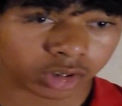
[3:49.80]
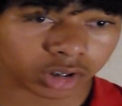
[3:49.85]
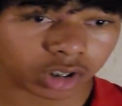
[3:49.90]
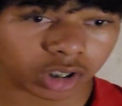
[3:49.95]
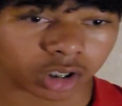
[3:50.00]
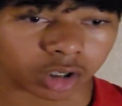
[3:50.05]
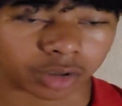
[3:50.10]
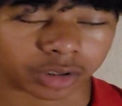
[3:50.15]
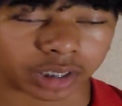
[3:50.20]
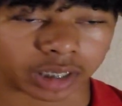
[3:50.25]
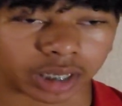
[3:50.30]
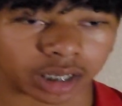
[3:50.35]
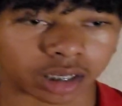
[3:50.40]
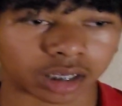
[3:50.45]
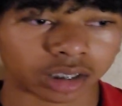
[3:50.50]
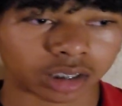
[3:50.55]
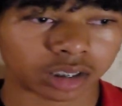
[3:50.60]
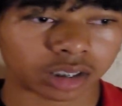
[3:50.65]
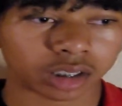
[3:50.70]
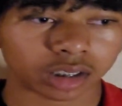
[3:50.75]
Oh yeah.
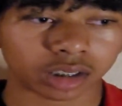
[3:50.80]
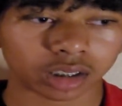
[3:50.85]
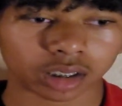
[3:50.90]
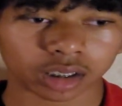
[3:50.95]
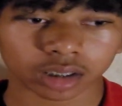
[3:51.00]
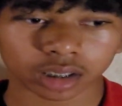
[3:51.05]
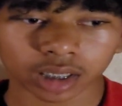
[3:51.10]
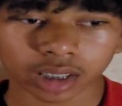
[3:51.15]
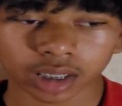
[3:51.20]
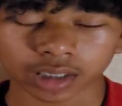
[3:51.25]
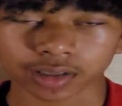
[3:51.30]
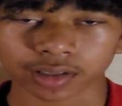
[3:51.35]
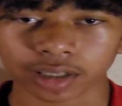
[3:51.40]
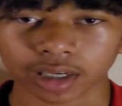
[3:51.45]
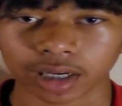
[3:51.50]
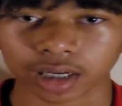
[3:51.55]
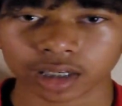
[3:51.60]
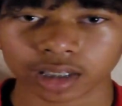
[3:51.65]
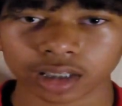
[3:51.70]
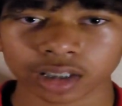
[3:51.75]
Like I
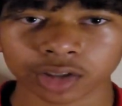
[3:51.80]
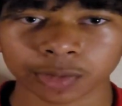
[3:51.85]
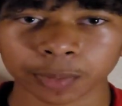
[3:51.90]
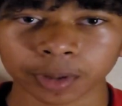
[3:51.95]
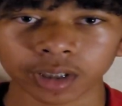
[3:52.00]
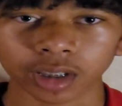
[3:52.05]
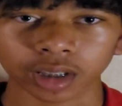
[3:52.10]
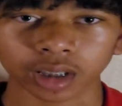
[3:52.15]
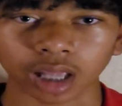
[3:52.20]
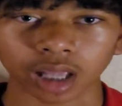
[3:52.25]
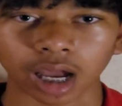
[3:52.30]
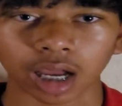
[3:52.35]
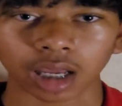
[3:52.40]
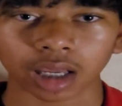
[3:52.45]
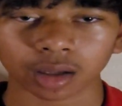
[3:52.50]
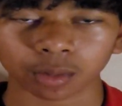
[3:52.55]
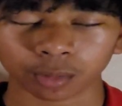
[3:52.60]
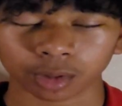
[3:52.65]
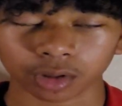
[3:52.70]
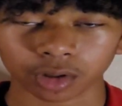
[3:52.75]
said, it's been a
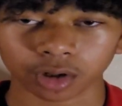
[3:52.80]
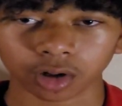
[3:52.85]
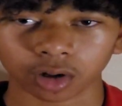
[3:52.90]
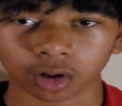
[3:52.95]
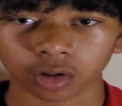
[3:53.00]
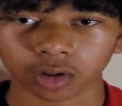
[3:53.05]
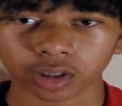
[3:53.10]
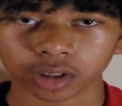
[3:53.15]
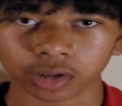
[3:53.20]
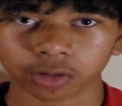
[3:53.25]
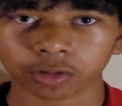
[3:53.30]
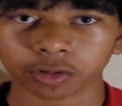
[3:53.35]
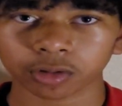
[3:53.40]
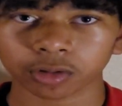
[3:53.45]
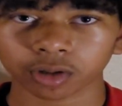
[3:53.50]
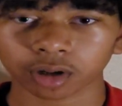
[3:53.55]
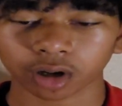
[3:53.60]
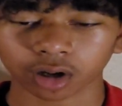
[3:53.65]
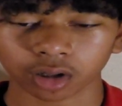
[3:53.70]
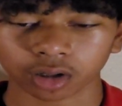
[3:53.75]
lot with all
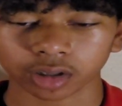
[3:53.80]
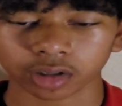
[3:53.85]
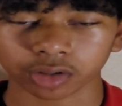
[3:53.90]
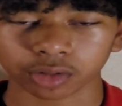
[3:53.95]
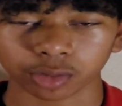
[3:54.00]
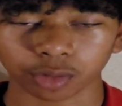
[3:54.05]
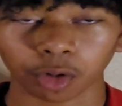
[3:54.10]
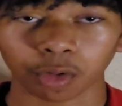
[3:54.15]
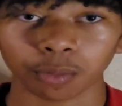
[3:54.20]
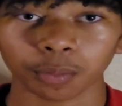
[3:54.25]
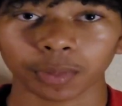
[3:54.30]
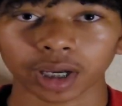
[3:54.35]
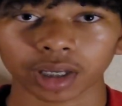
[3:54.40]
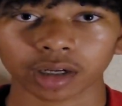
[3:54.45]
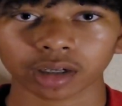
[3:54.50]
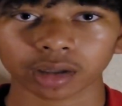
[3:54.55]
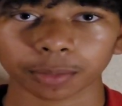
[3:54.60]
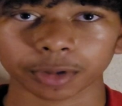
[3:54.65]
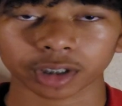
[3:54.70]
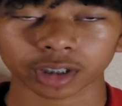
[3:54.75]
these all these grown
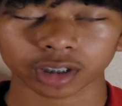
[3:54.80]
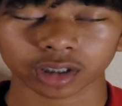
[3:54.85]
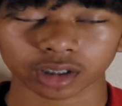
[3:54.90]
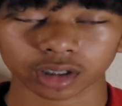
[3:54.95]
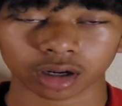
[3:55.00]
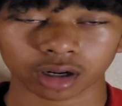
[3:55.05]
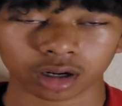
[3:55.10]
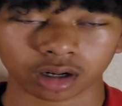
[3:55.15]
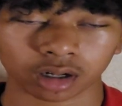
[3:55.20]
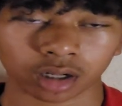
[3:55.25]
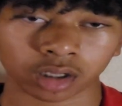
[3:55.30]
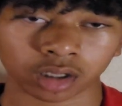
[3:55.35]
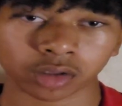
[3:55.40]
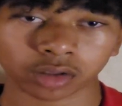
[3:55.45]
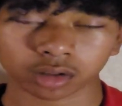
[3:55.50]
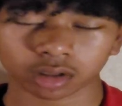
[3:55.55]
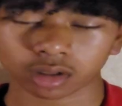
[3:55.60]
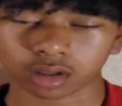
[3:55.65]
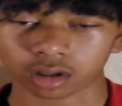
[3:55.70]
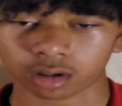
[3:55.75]
men coming to get the cards.
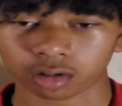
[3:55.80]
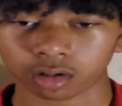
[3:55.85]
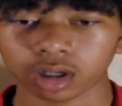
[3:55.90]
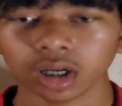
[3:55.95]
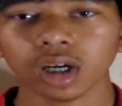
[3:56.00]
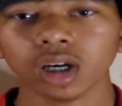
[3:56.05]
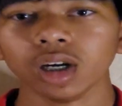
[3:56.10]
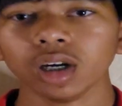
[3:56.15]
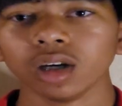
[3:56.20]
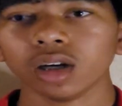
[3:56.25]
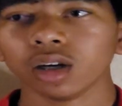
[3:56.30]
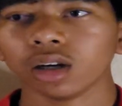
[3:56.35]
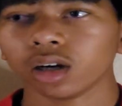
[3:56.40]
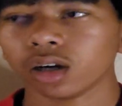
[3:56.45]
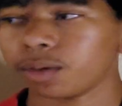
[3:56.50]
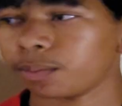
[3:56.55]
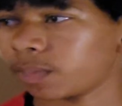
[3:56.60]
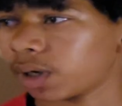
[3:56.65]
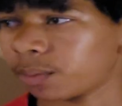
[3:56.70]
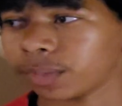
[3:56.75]
So,
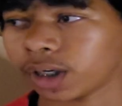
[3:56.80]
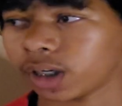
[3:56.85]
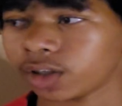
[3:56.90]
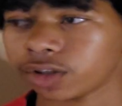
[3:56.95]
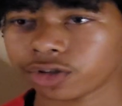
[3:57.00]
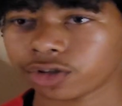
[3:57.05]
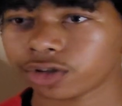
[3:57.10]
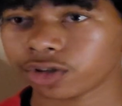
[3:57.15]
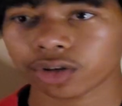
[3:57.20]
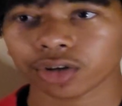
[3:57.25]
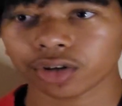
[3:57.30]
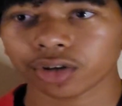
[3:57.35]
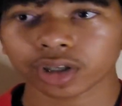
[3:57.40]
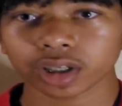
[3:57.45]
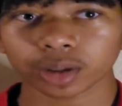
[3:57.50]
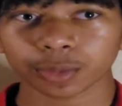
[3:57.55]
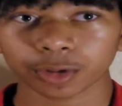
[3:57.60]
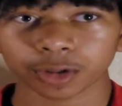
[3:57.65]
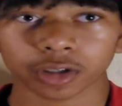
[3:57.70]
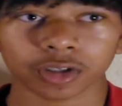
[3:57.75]
uh, my manager,
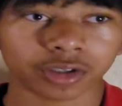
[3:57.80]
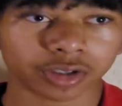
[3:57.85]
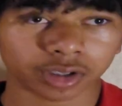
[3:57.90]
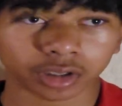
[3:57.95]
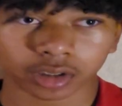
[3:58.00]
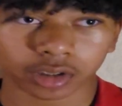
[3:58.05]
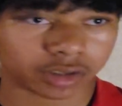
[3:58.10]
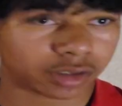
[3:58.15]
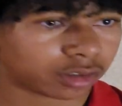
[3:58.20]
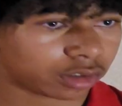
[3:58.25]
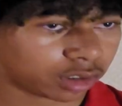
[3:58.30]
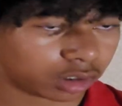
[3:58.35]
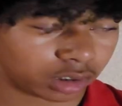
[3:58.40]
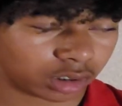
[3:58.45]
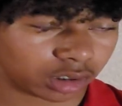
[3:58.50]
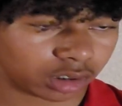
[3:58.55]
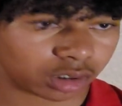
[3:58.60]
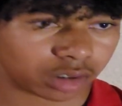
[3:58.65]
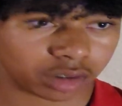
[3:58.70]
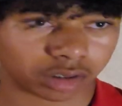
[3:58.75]
he was
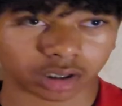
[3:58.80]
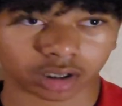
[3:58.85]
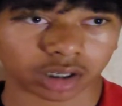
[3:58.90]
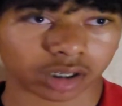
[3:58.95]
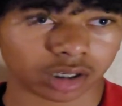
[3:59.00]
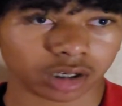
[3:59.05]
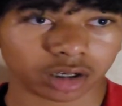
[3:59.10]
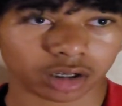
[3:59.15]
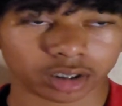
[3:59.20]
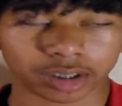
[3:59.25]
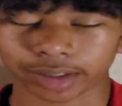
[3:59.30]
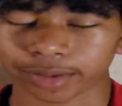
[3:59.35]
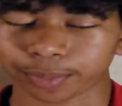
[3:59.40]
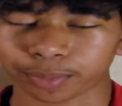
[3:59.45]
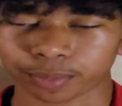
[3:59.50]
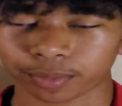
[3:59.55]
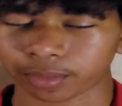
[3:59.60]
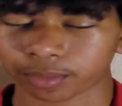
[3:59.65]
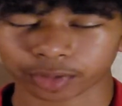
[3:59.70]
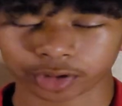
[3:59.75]
sick and tired.
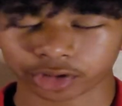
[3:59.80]
I'm